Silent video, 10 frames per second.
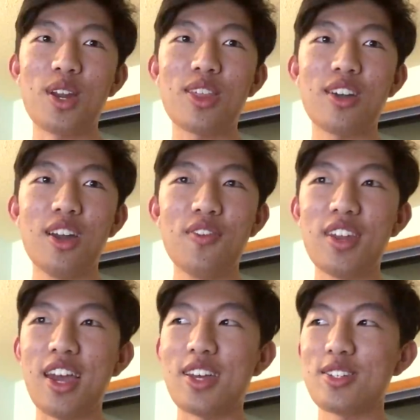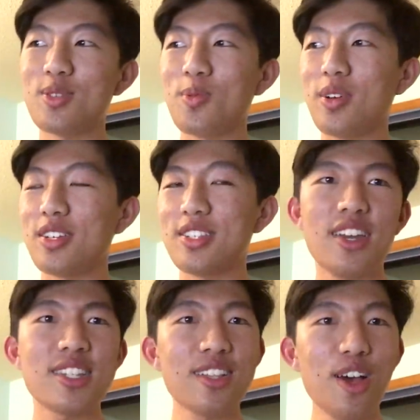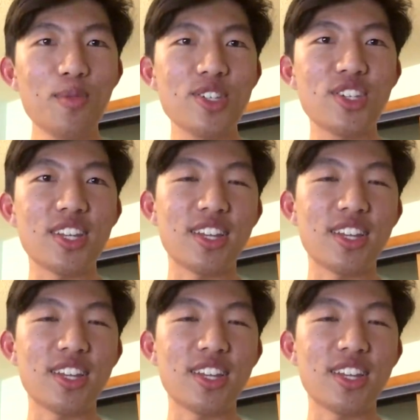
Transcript: I thought of it as was a slot machine,